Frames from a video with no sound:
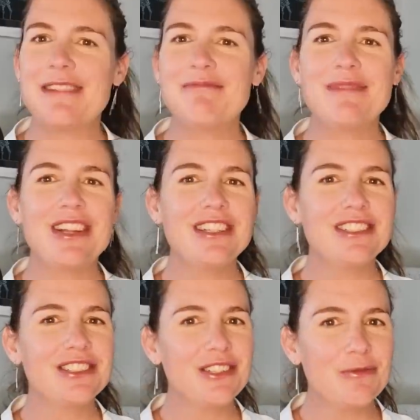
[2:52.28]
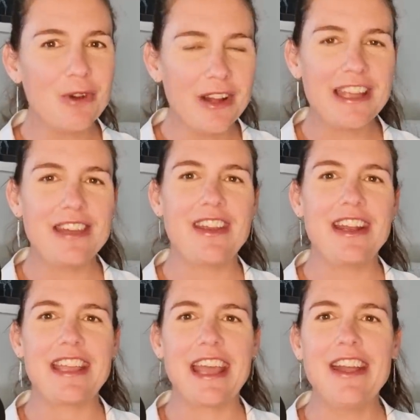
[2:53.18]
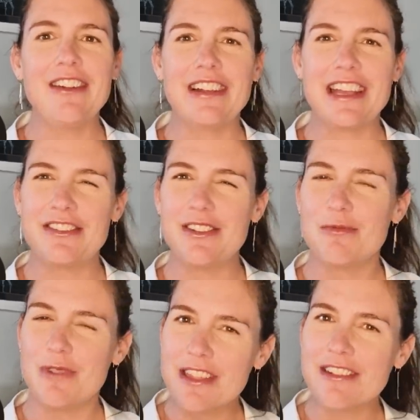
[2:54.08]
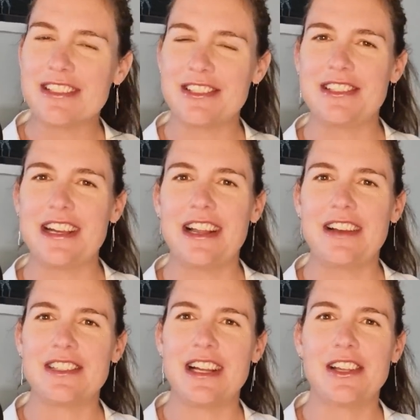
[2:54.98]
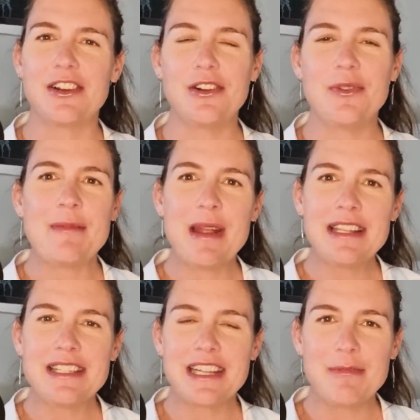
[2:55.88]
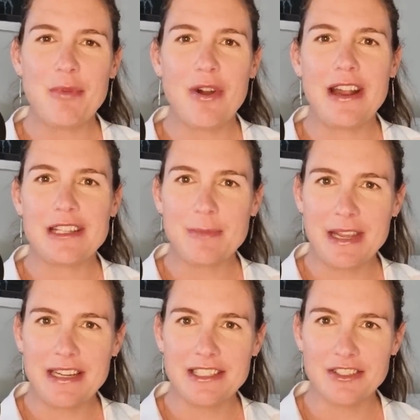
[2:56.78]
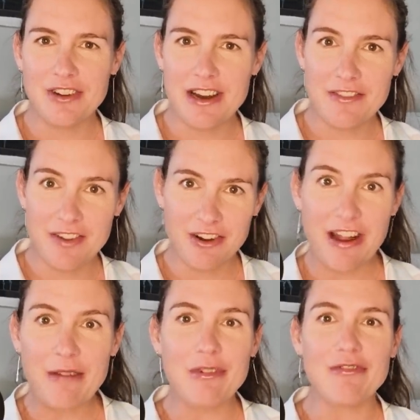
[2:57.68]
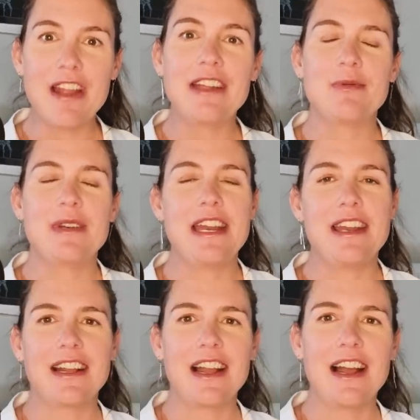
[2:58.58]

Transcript: I'm not sure what EV to get or even whether it suits our lifestyle at all. The main sticking point has been to try to figure out what range we need in a